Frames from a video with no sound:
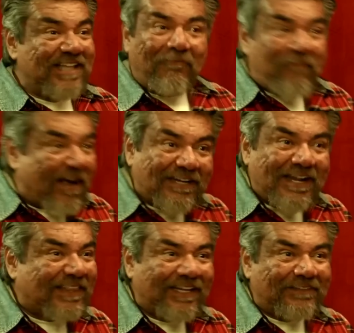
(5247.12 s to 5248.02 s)
No fucking
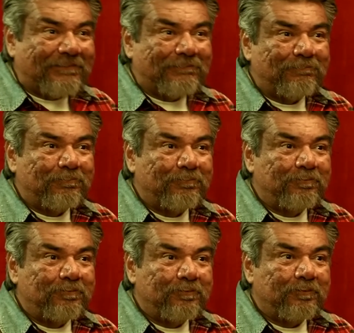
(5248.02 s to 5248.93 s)
nothing. That
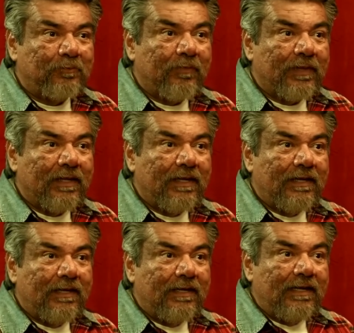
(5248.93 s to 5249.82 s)
is crazy.
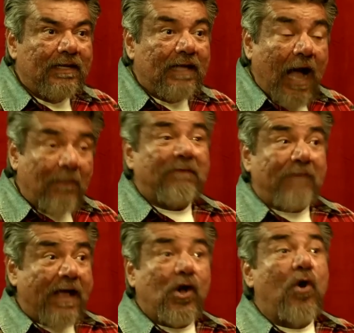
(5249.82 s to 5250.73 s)
I mean,
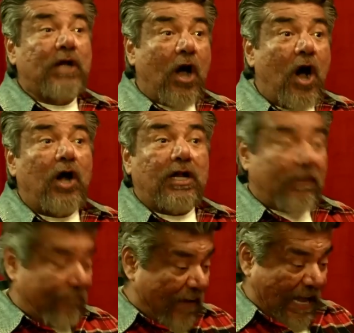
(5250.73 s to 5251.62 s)
and going hard and
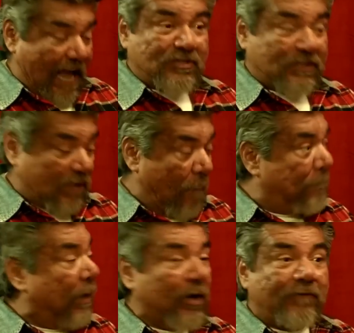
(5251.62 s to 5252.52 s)
the fucking house is all
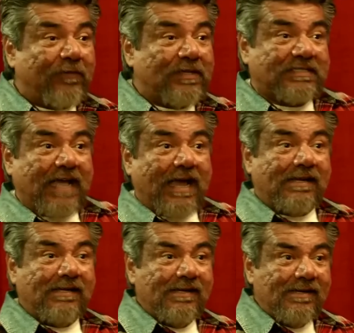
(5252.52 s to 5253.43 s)
burned from the
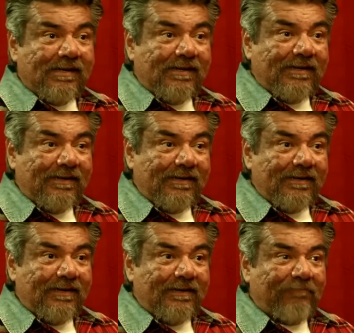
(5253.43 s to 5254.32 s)
side. Yeah.
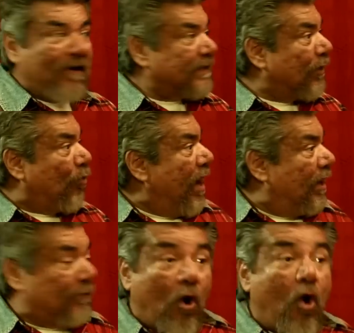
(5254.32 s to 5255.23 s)
Fuck the
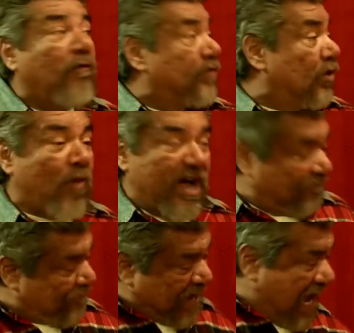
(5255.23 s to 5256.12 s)
weld. Over the
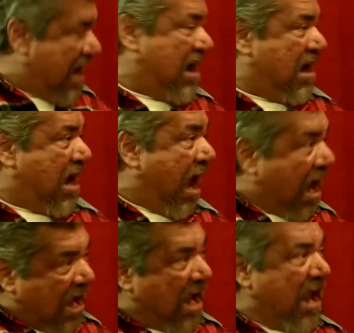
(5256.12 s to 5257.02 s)
weld. Bang.
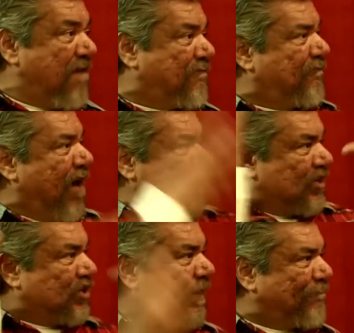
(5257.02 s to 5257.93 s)
Yeah, fucking
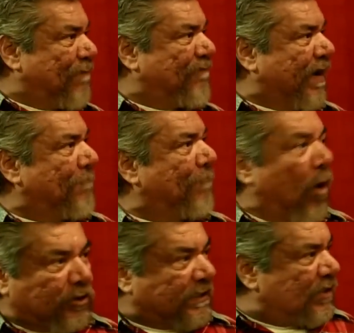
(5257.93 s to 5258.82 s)
shit. But fucking
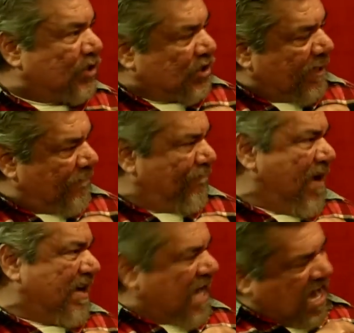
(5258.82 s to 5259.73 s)
molten shit.
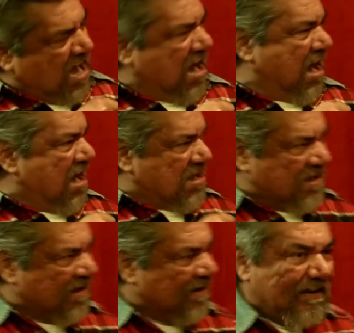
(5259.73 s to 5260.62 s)
Fucking hey.
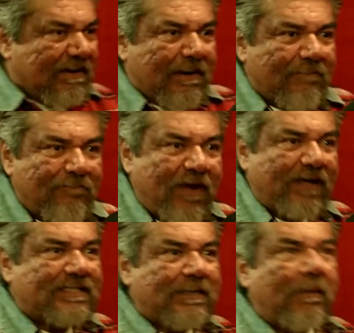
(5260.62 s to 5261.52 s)
Wow.
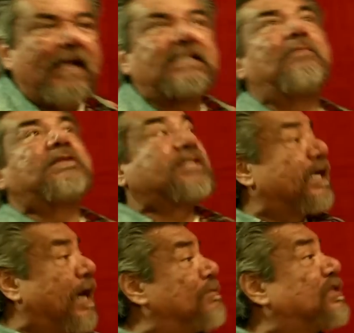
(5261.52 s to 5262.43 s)
Fucking like somebody's going to come and